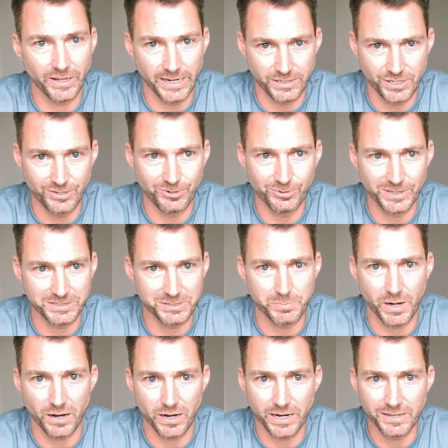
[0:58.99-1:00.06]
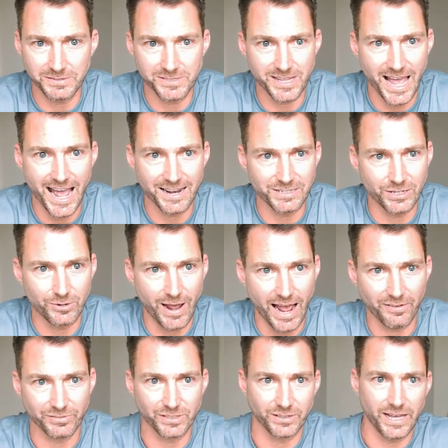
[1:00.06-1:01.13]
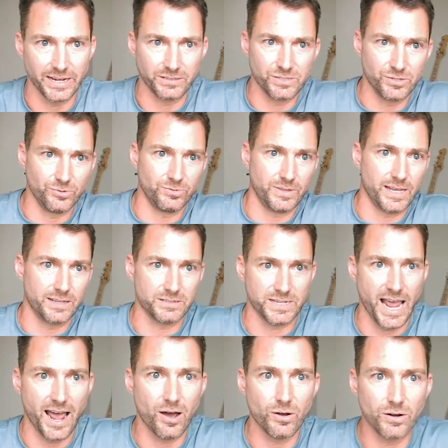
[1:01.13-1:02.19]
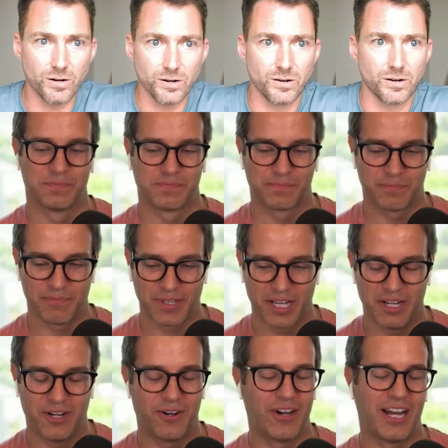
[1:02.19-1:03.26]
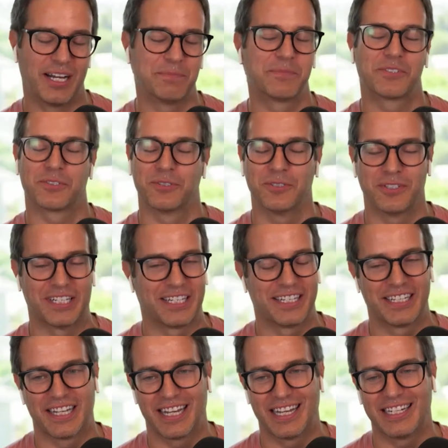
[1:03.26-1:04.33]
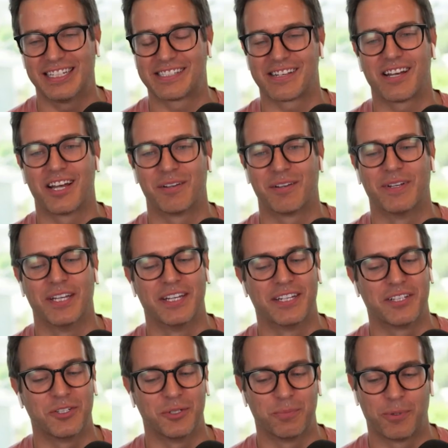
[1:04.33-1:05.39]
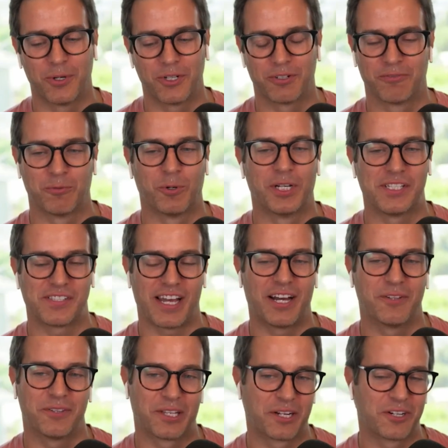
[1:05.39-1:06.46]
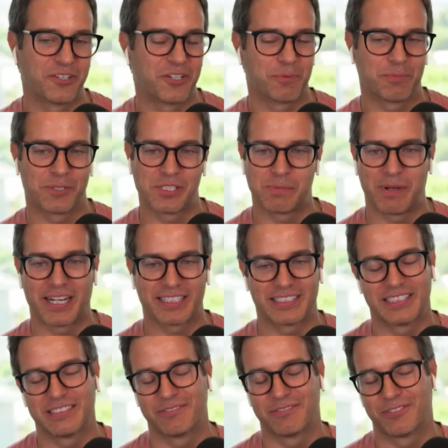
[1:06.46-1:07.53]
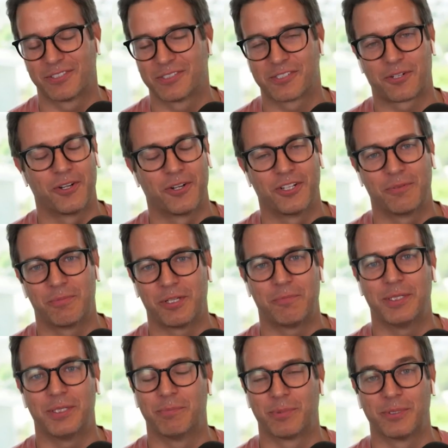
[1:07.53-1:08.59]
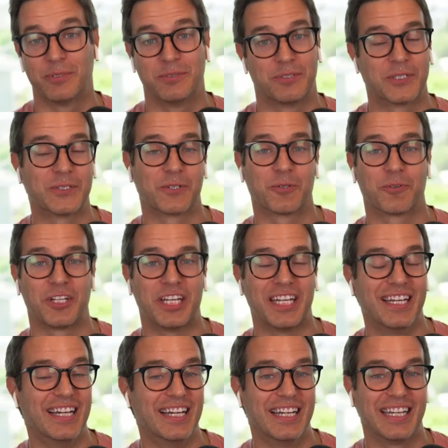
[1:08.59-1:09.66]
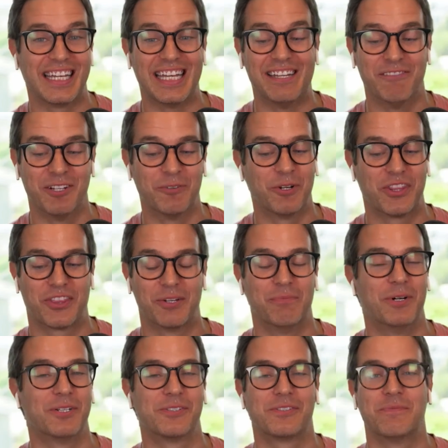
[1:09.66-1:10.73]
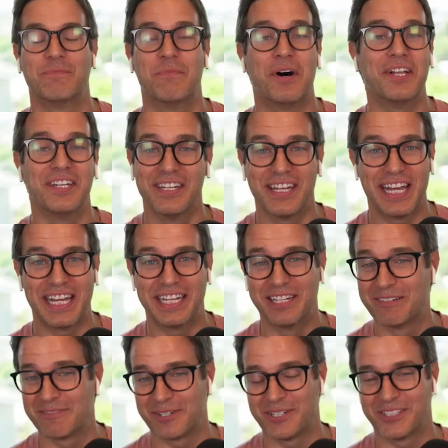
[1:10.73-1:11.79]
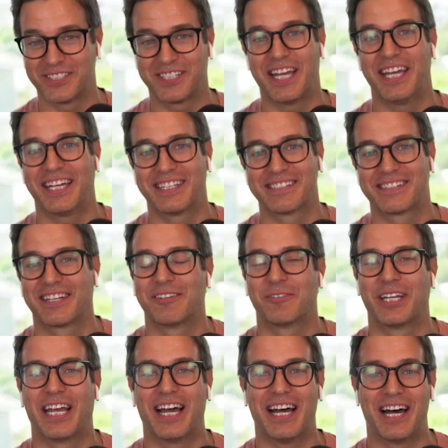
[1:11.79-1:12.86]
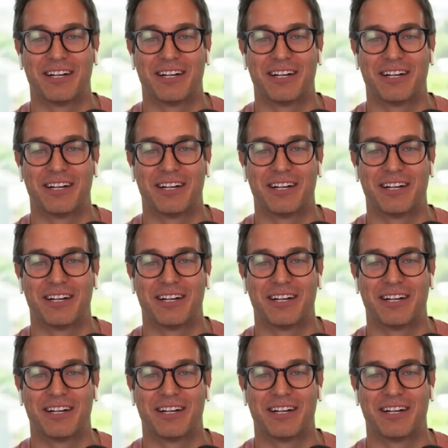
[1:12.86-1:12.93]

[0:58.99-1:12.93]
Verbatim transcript: Like, do you experience that? Do you have to, like, tune things out? Oh, absolutely. Anytime you put your voice out there, your perspective, there's going to be people who don't agree, even with the most mundane of all takes that we have.